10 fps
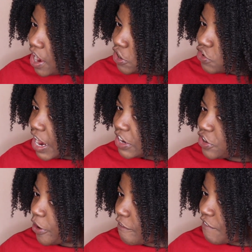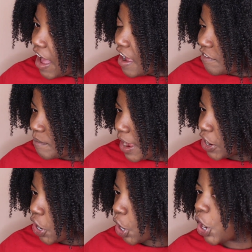trying to revive my
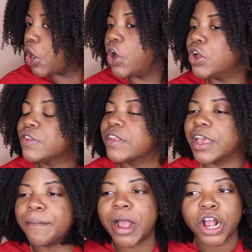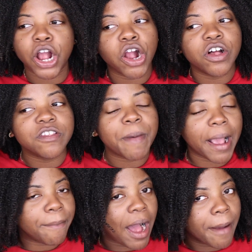curls and get my curls
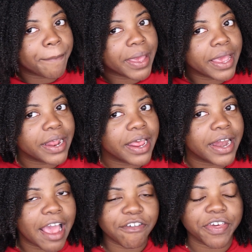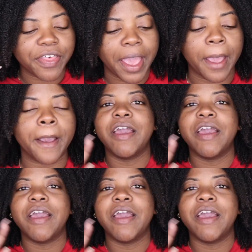back popping and everything.